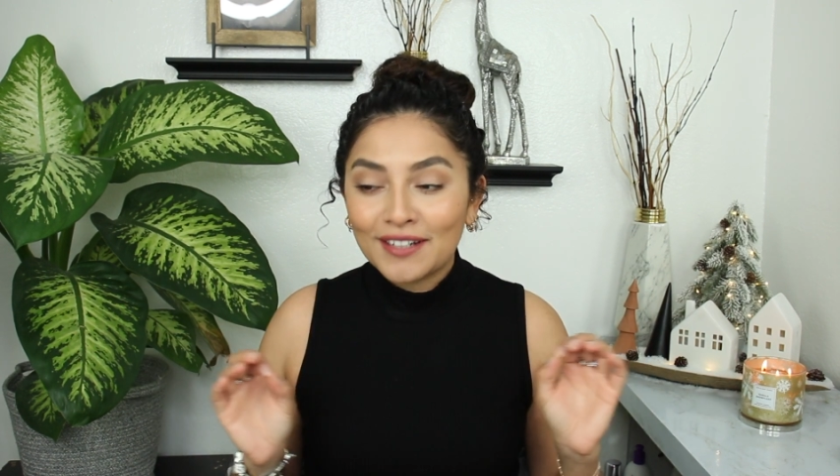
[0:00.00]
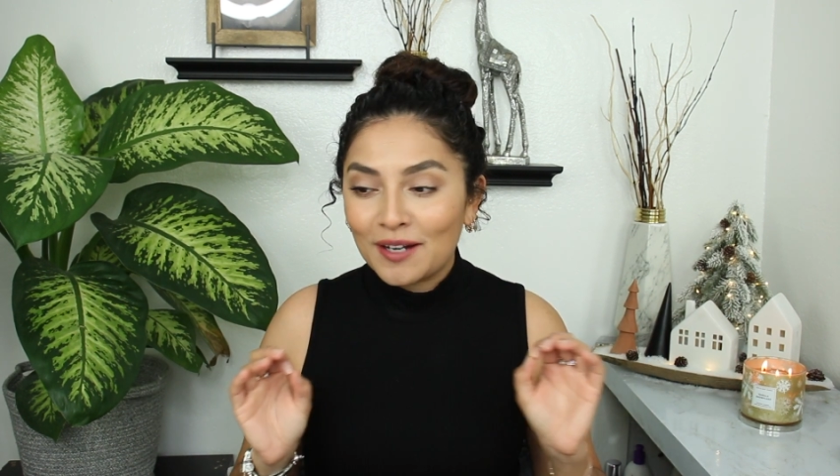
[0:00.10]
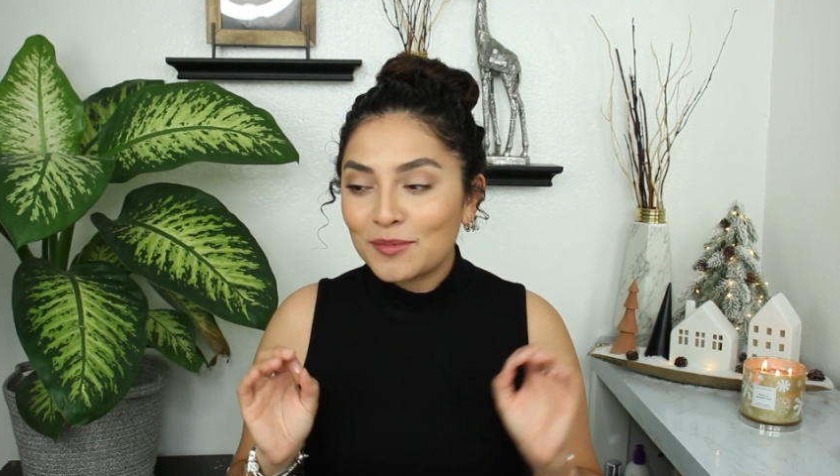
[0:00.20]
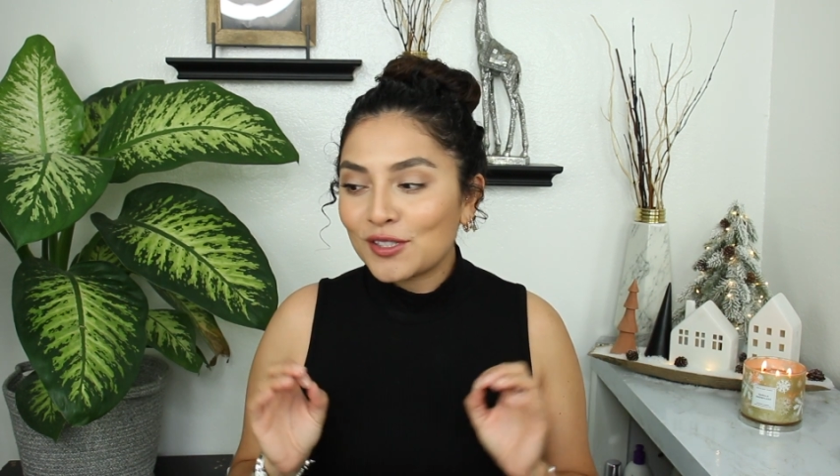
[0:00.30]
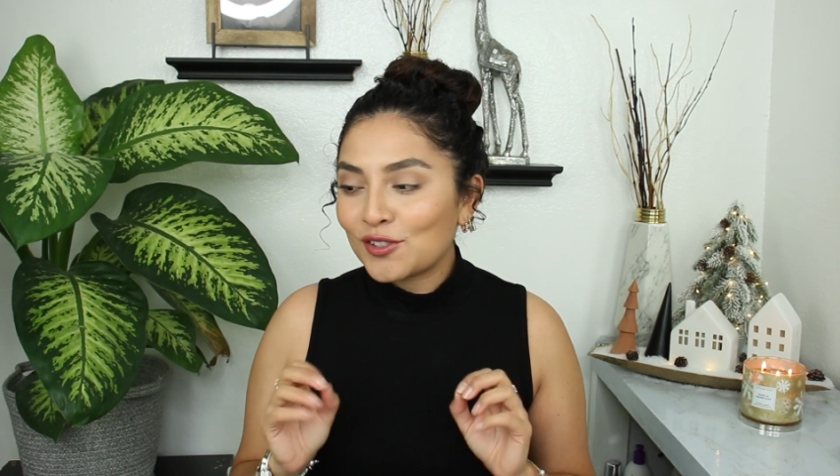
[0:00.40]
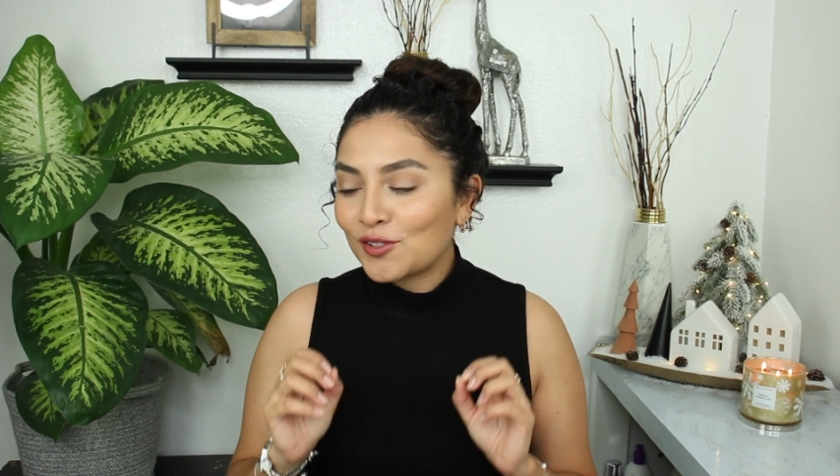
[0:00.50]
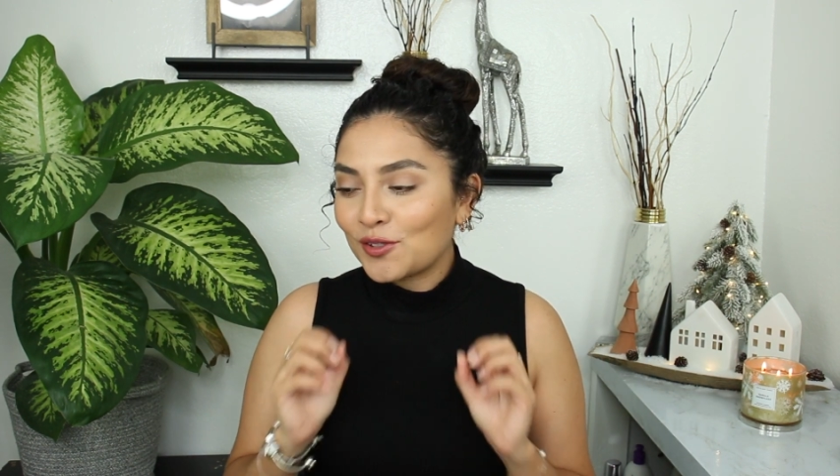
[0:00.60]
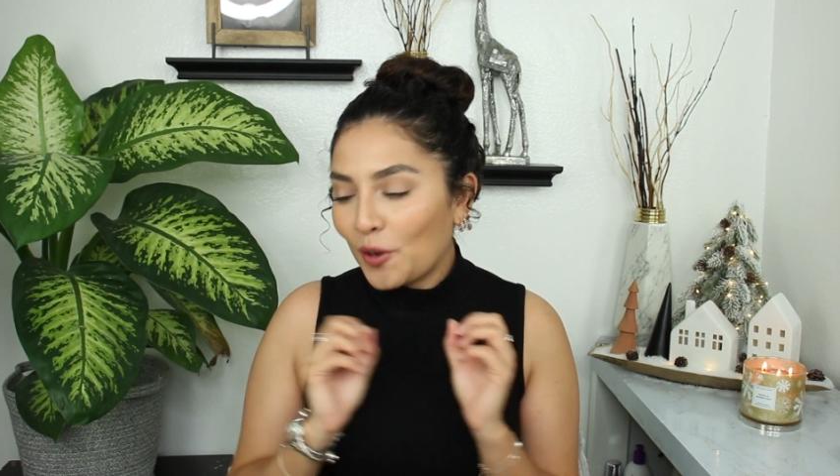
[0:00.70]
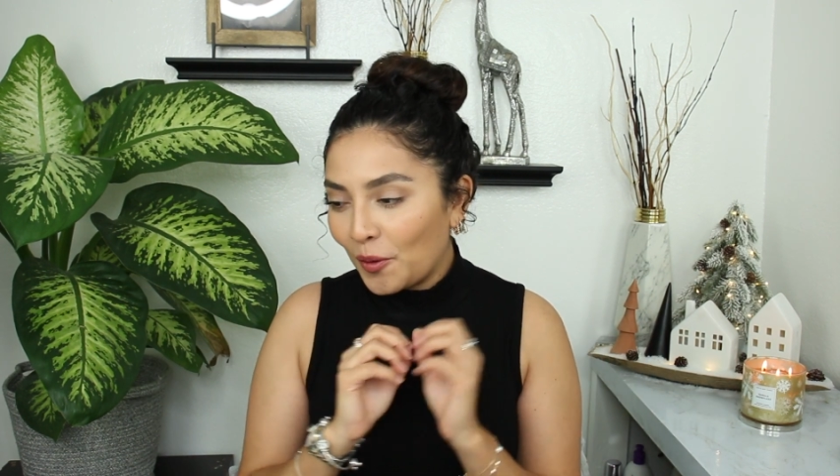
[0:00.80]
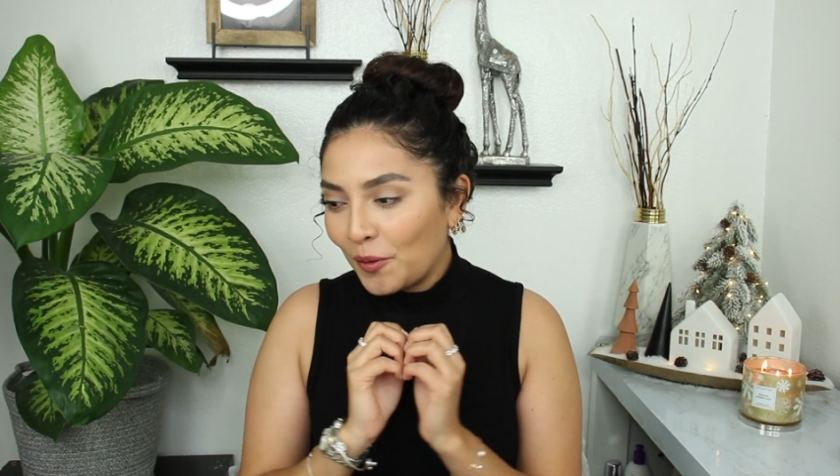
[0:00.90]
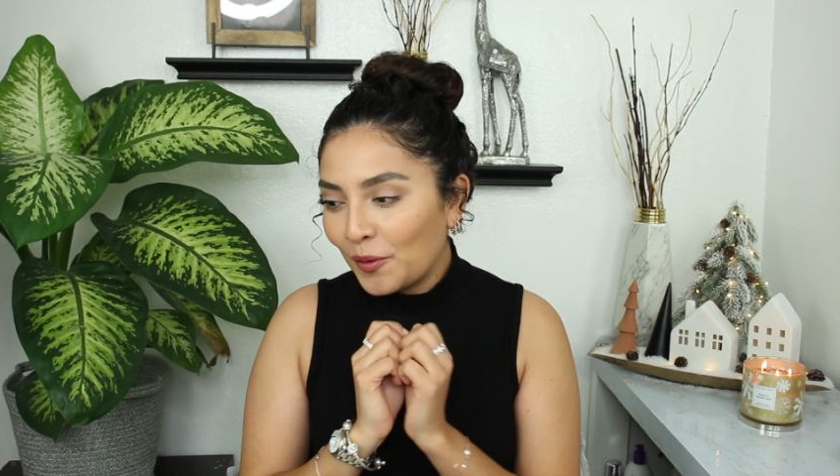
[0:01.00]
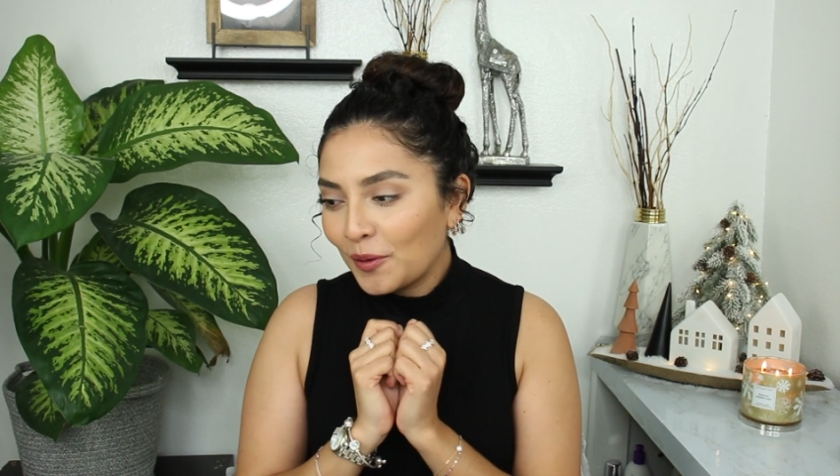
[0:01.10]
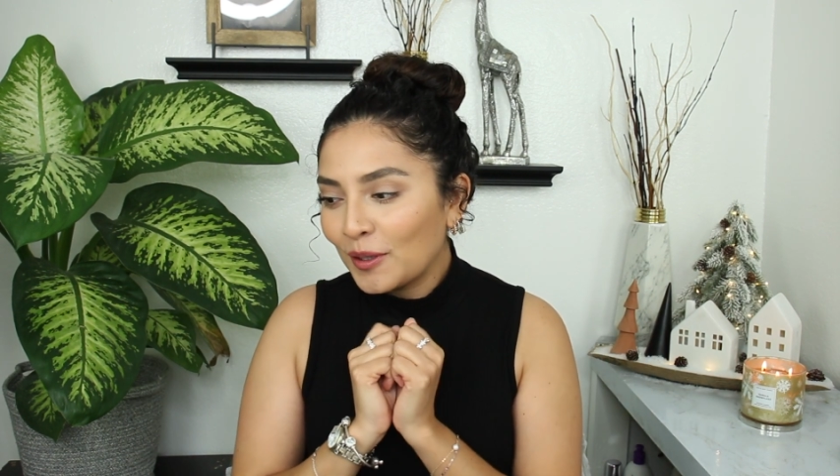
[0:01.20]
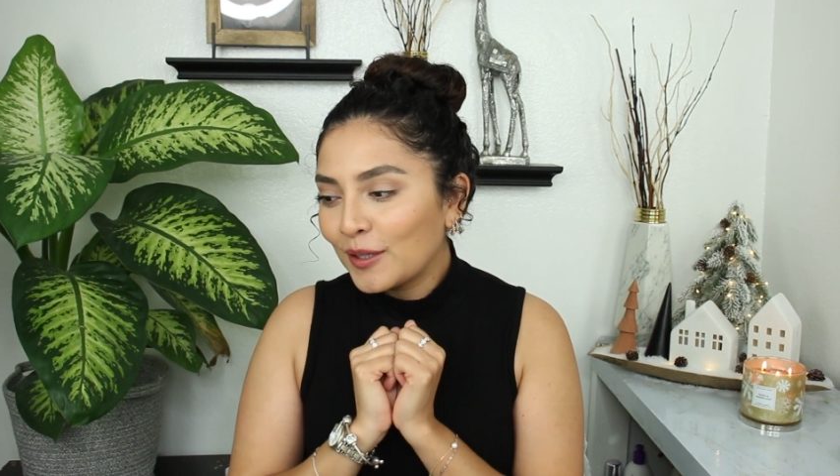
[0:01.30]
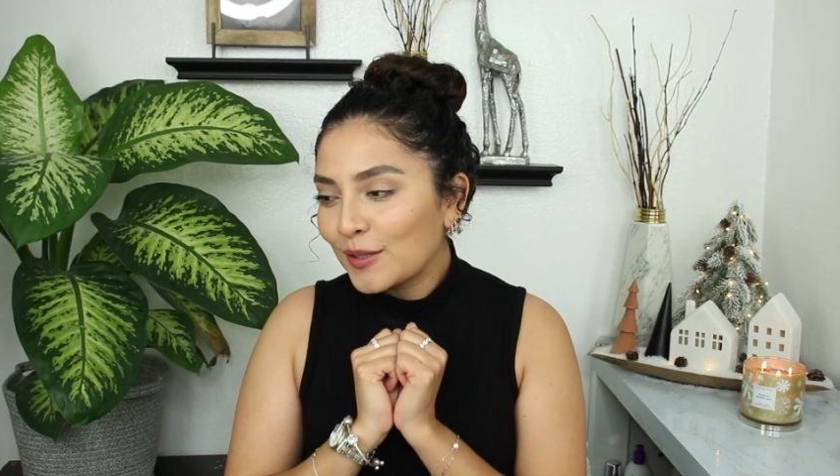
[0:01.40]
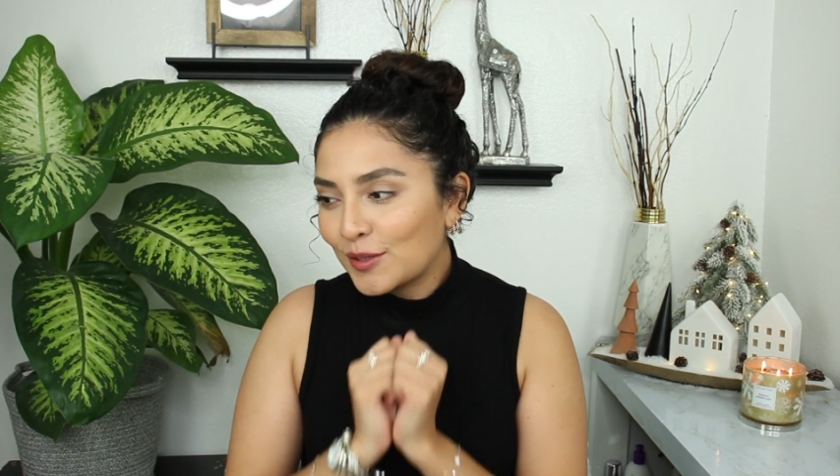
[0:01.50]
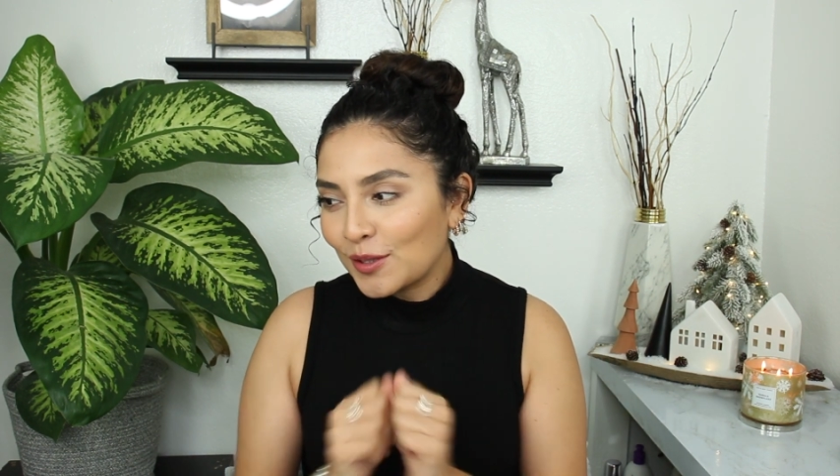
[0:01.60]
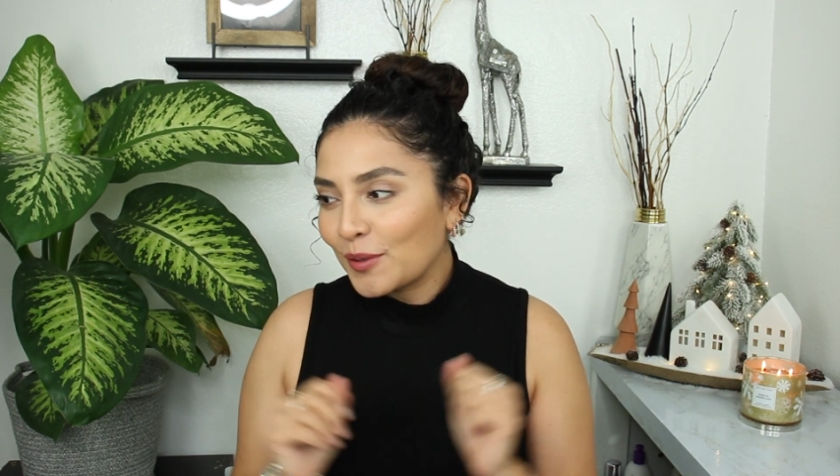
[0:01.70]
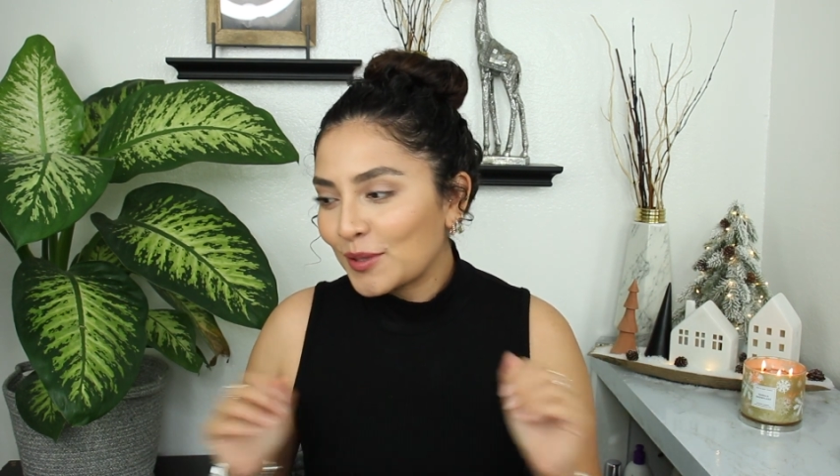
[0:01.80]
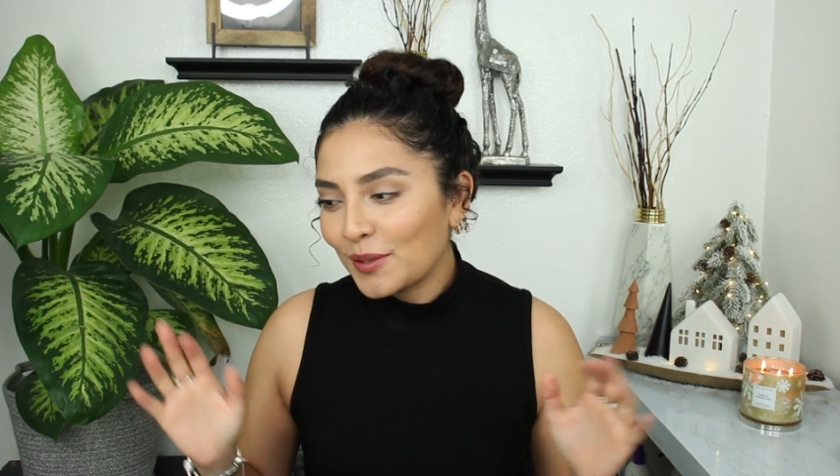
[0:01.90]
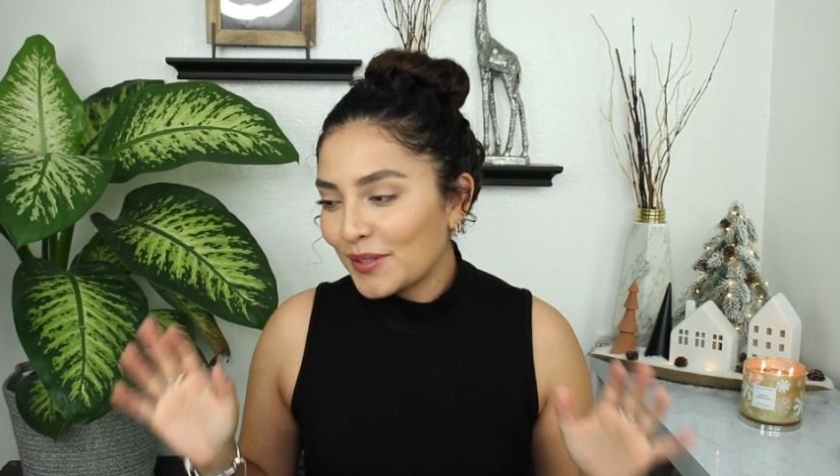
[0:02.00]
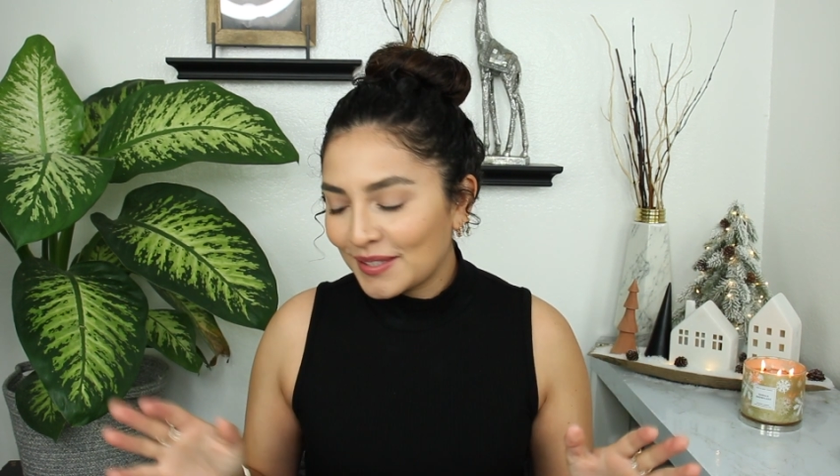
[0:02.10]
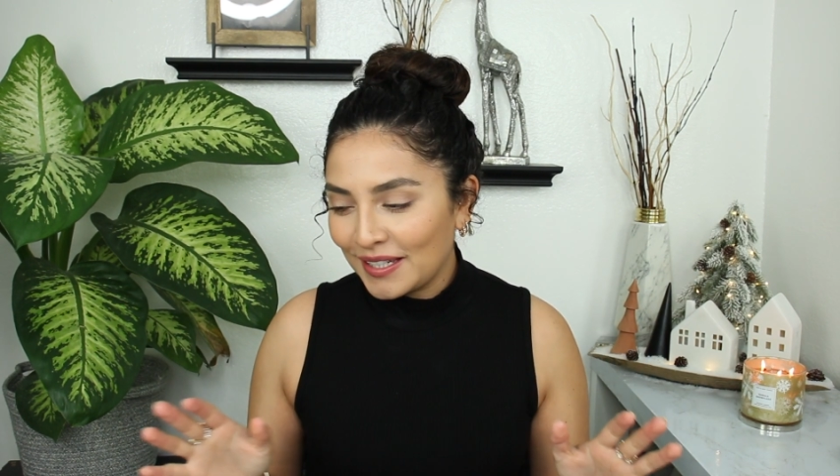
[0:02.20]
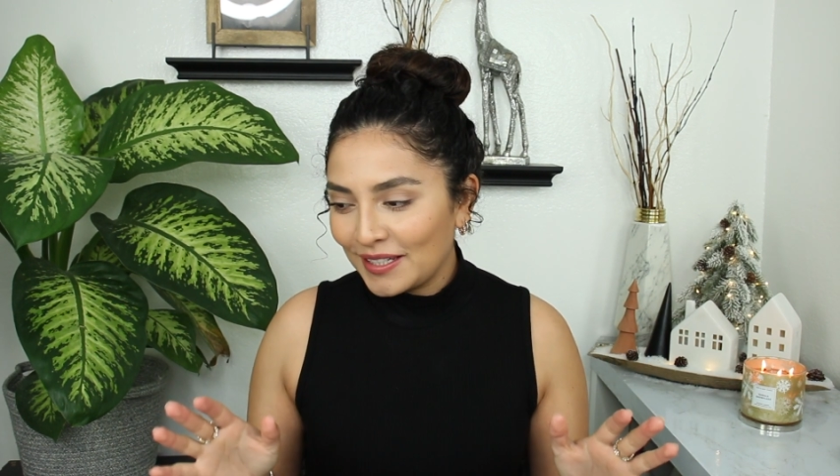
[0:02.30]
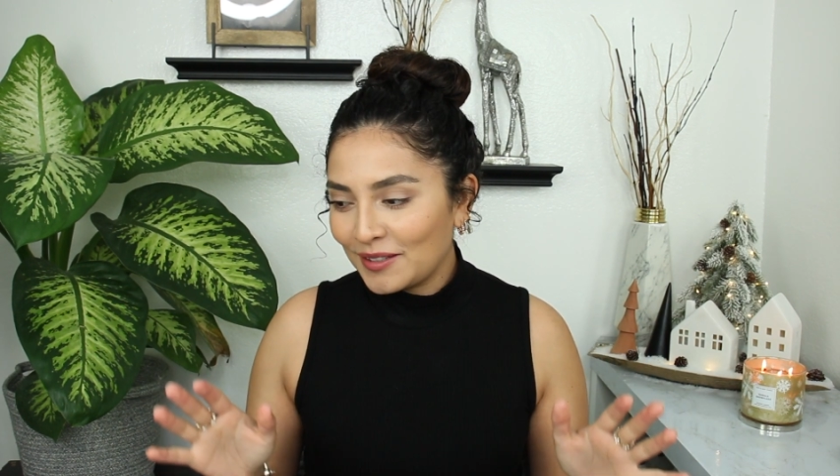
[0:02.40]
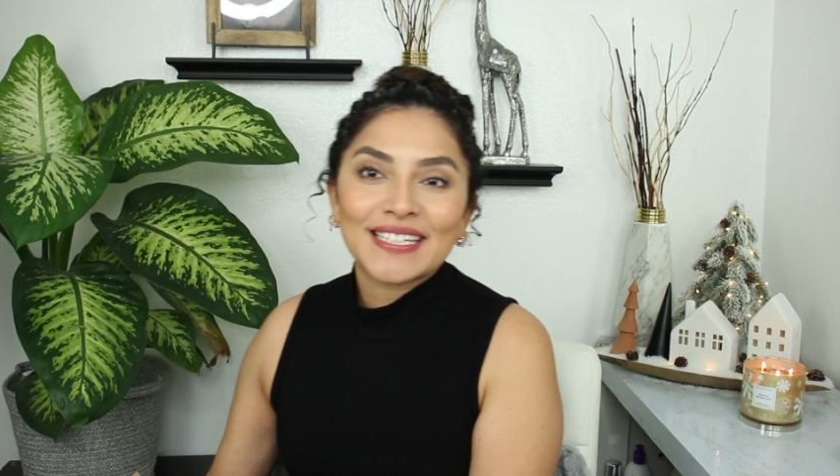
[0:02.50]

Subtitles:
I'm just so excited.